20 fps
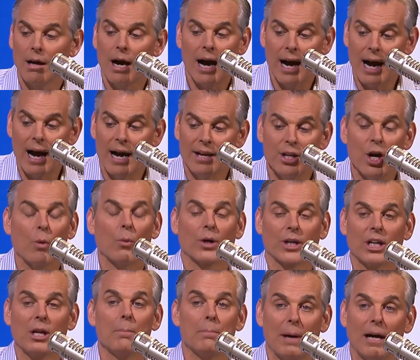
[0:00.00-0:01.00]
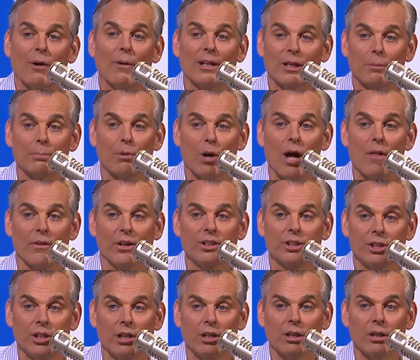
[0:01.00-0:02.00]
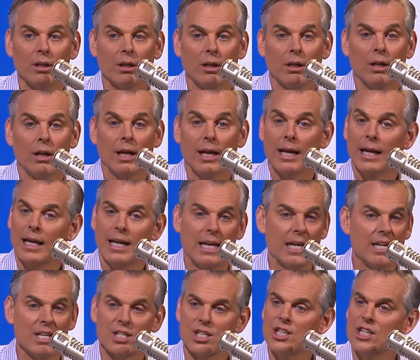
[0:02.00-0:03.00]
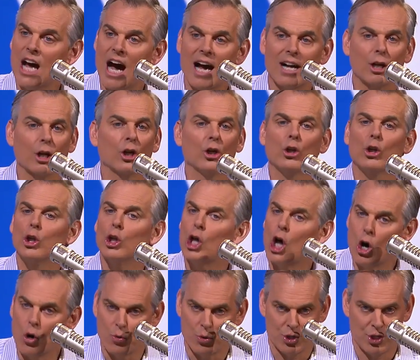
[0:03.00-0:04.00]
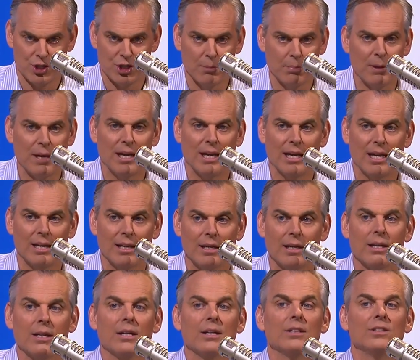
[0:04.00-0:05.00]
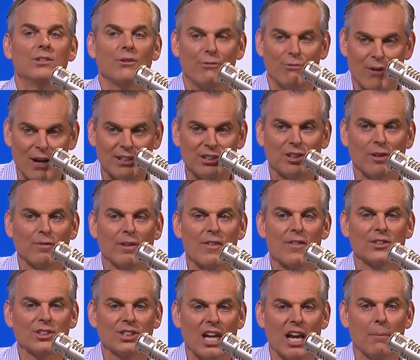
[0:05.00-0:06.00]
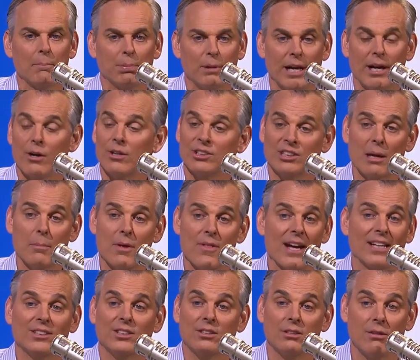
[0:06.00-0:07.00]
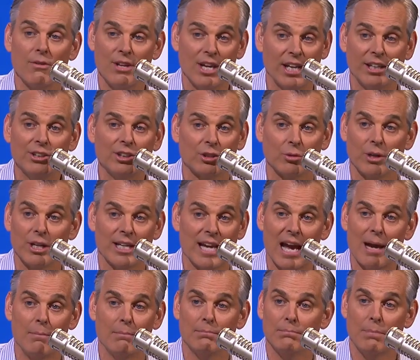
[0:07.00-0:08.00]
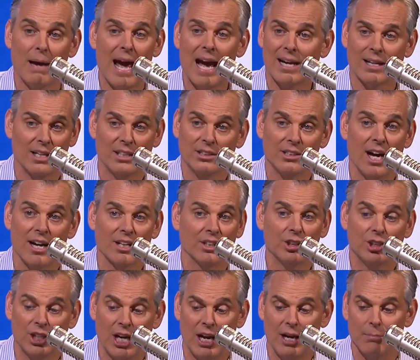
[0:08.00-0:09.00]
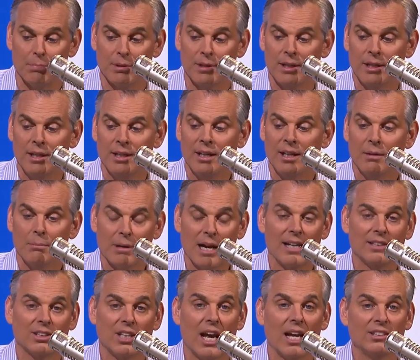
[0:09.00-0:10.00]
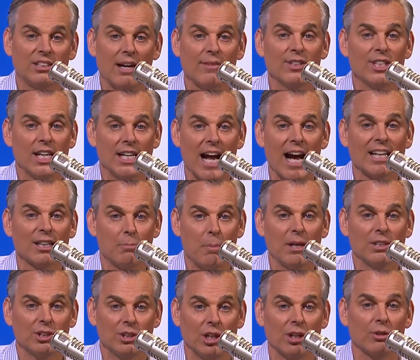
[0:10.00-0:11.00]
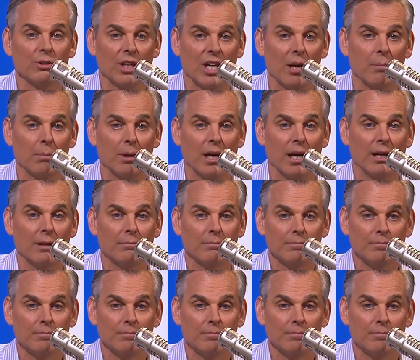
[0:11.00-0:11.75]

I, I know we're going to bury LeBron this year. He is not close to being defensively the same player. Some of that's the injury. Came back and he's not in shape. But I'd say he's having the ninth best year in the N B A.